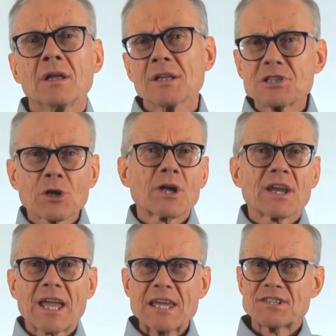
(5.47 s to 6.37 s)
Let's look at a
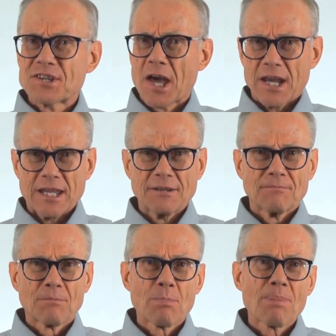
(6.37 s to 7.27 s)
case study.
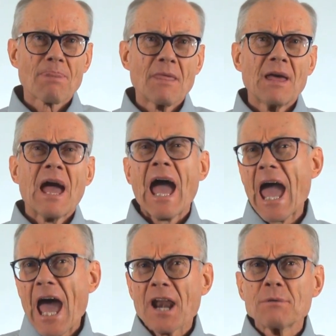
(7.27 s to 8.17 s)

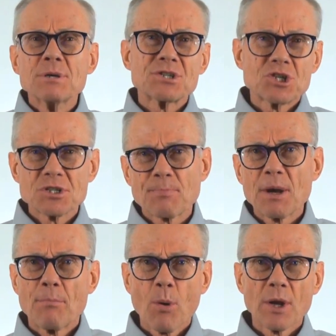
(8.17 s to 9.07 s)
Adam has just been
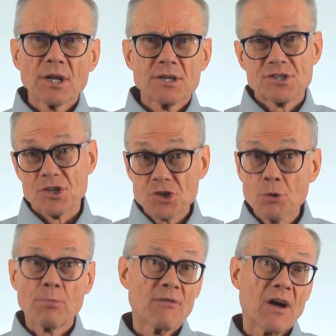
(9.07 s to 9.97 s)
appointed as a
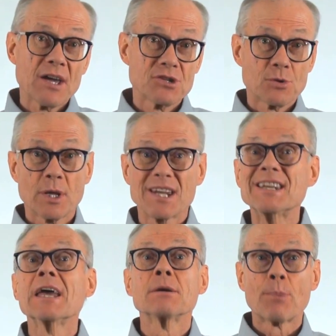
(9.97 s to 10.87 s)
supervisor in a
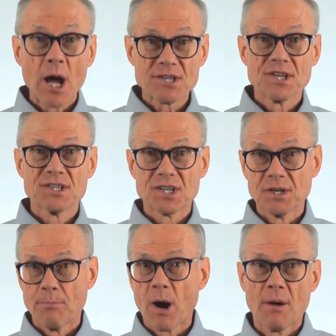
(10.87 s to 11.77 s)
data processing
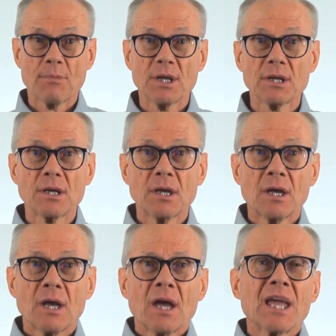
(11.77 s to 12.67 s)
department.
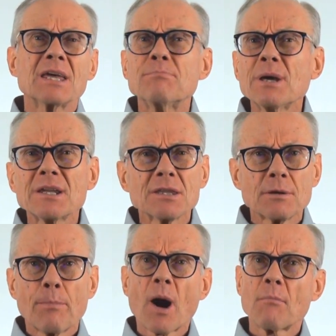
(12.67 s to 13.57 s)
He had been in the
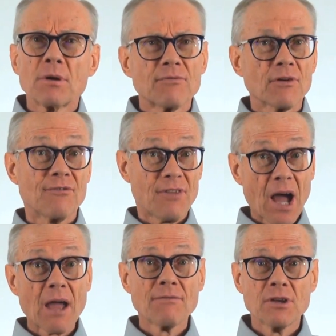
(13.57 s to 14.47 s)
department for
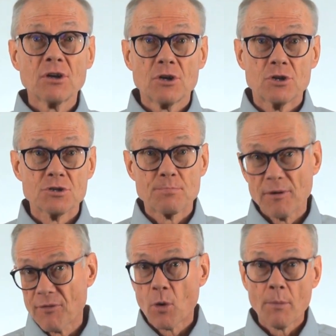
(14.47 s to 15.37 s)
5 years
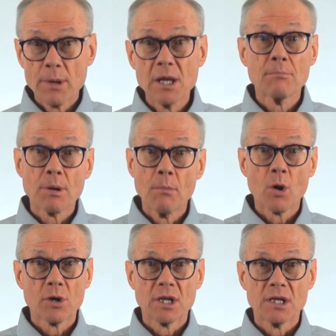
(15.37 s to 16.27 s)
before being
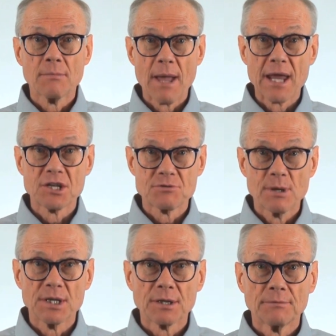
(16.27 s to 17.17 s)
promoted into
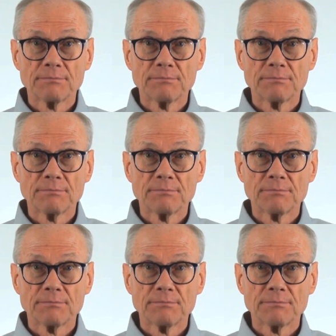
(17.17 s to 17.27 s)
management.